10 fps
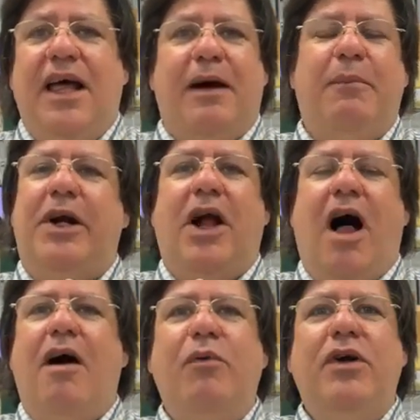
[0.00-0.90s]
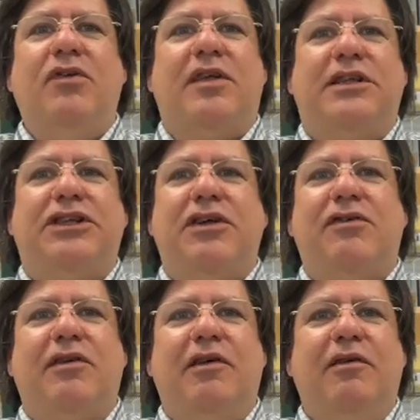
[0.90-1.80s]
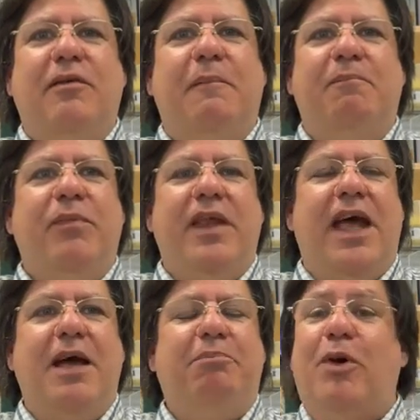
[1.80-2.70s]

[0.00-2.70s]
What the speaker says: But it always just, it